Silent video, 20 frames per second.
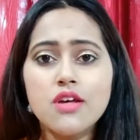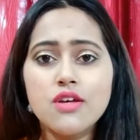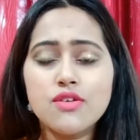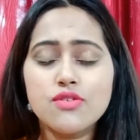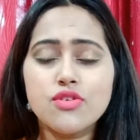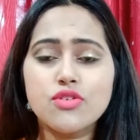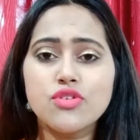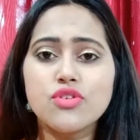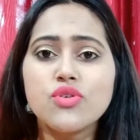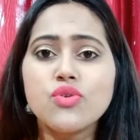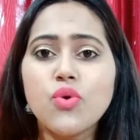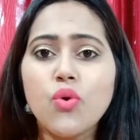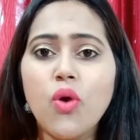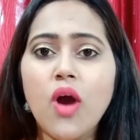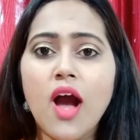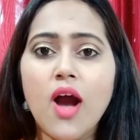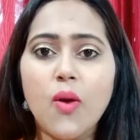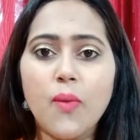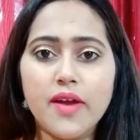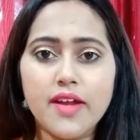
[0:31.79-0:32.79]
So to know
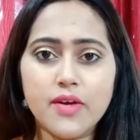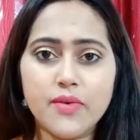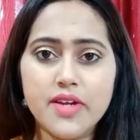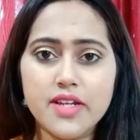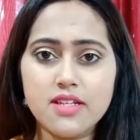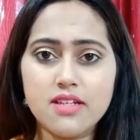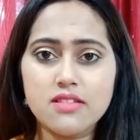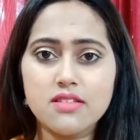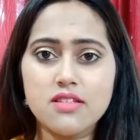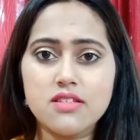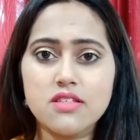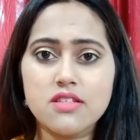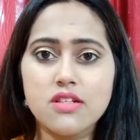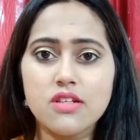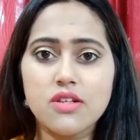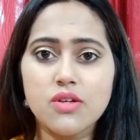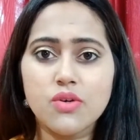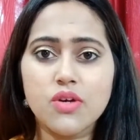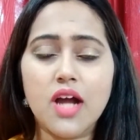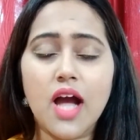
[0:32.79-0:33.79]
how I created this
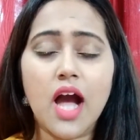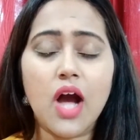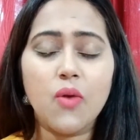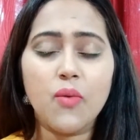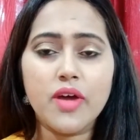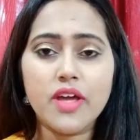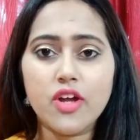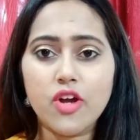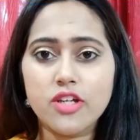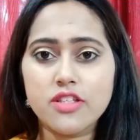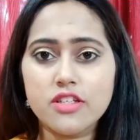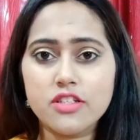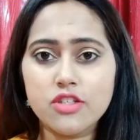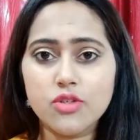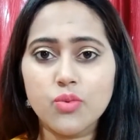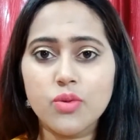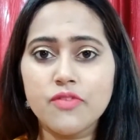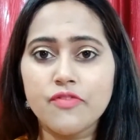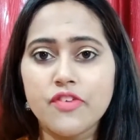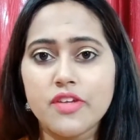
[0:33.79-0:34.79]
look, how I got the
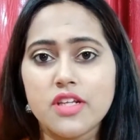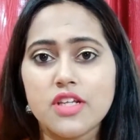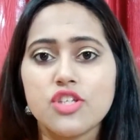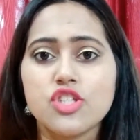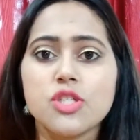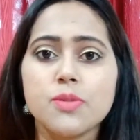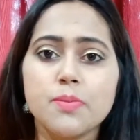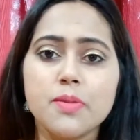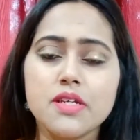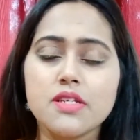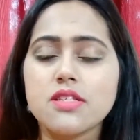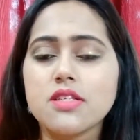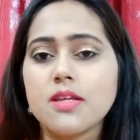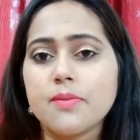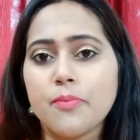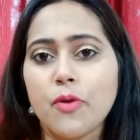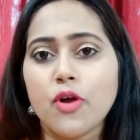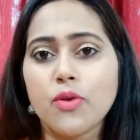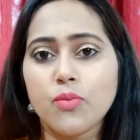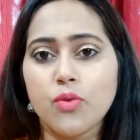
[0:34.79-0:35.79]
dewy finish, please
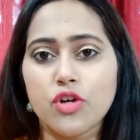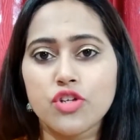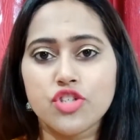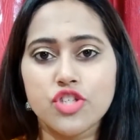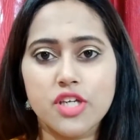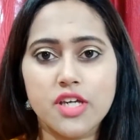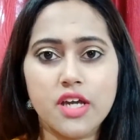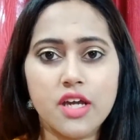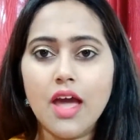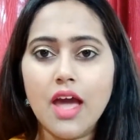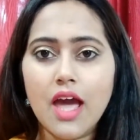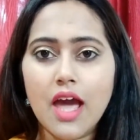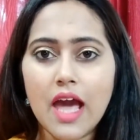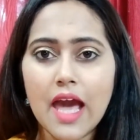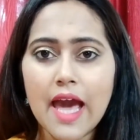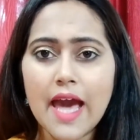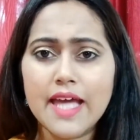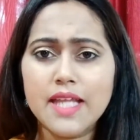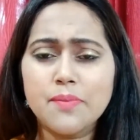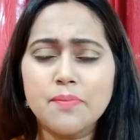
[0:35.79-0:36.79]
keep on watching.
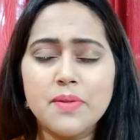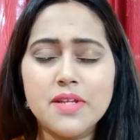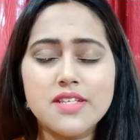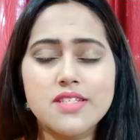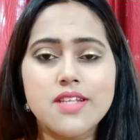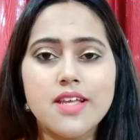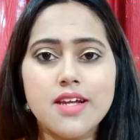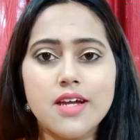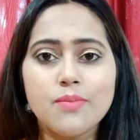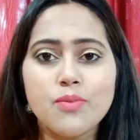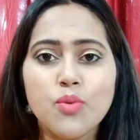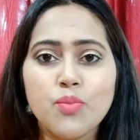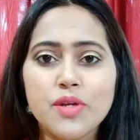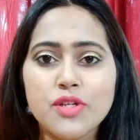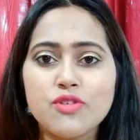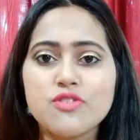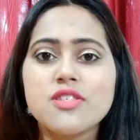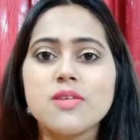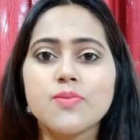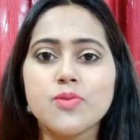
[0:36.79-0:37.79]
And please take a
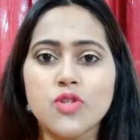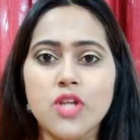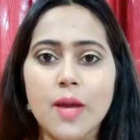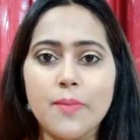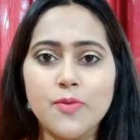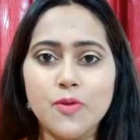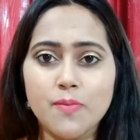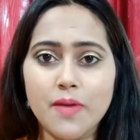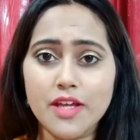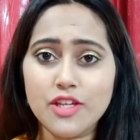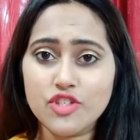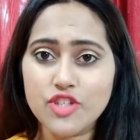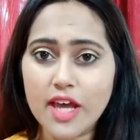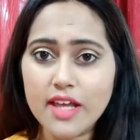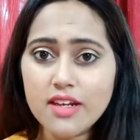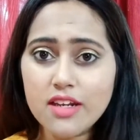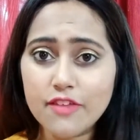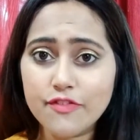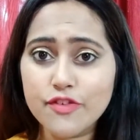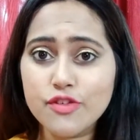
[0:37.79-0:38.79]
moment to subscribe to my
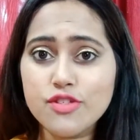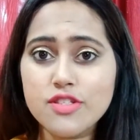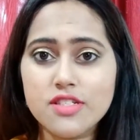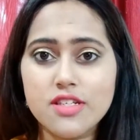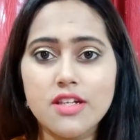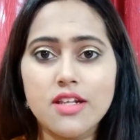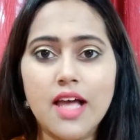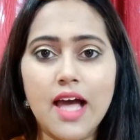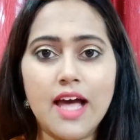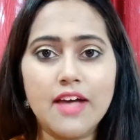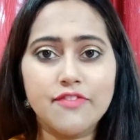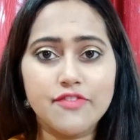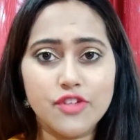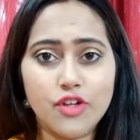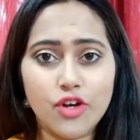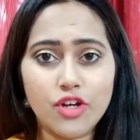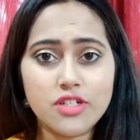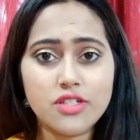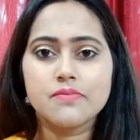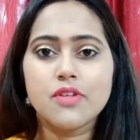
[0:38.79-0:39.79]
channel if you still have
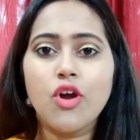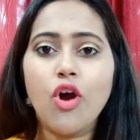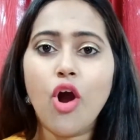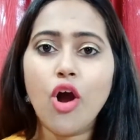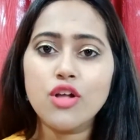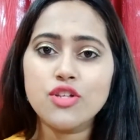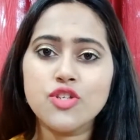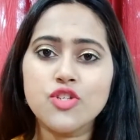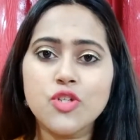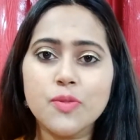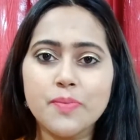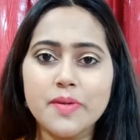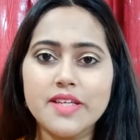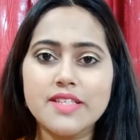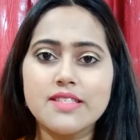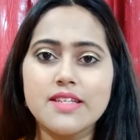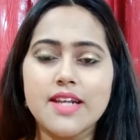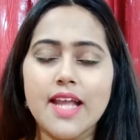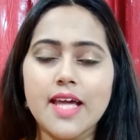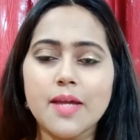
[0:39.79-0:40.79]
not. Also to press
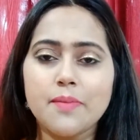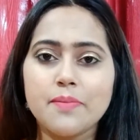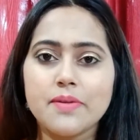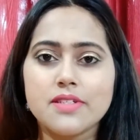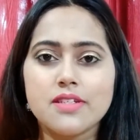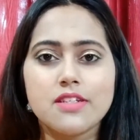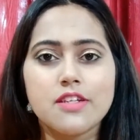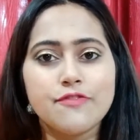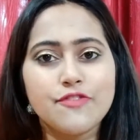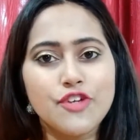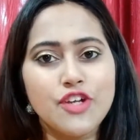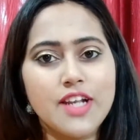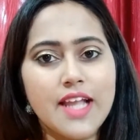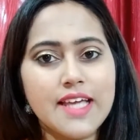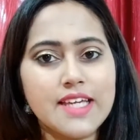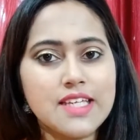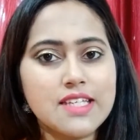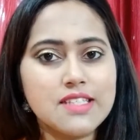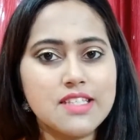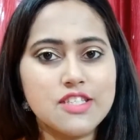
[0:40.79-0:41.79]
the like button if you're
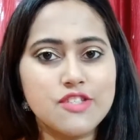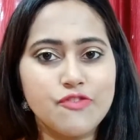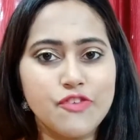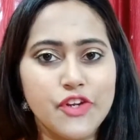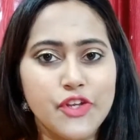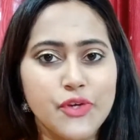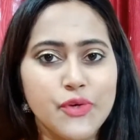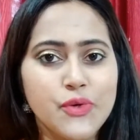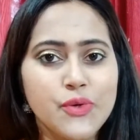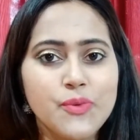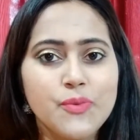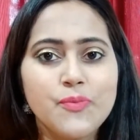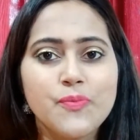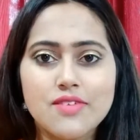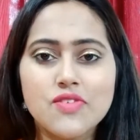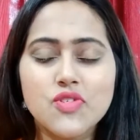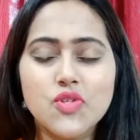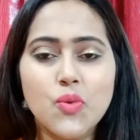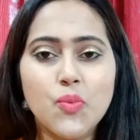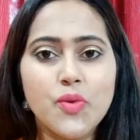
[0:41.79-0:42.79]
liking this video.
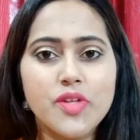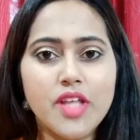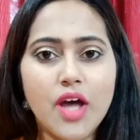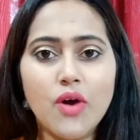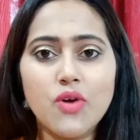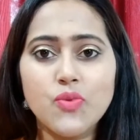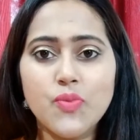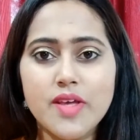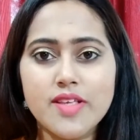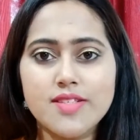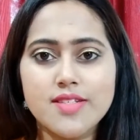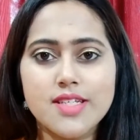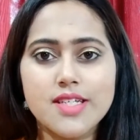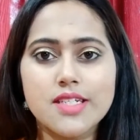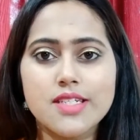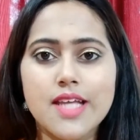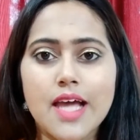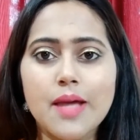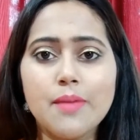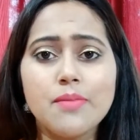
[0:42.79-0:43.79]
So without wasting
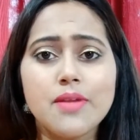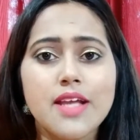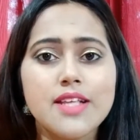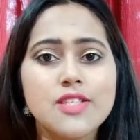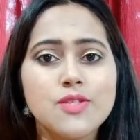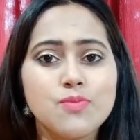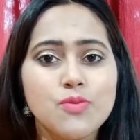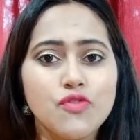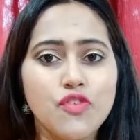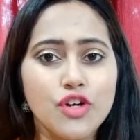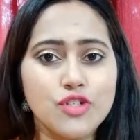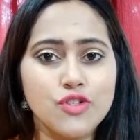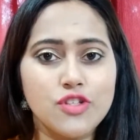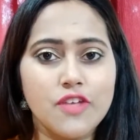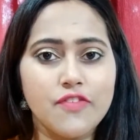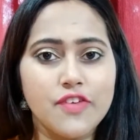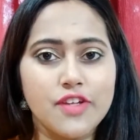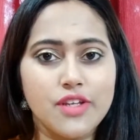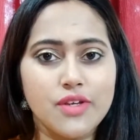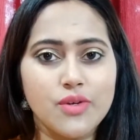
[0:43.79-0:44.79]
time, let's move on to the
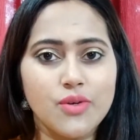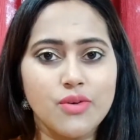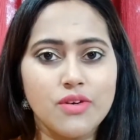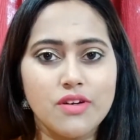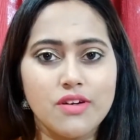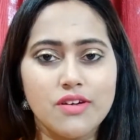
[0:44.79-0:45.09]
video.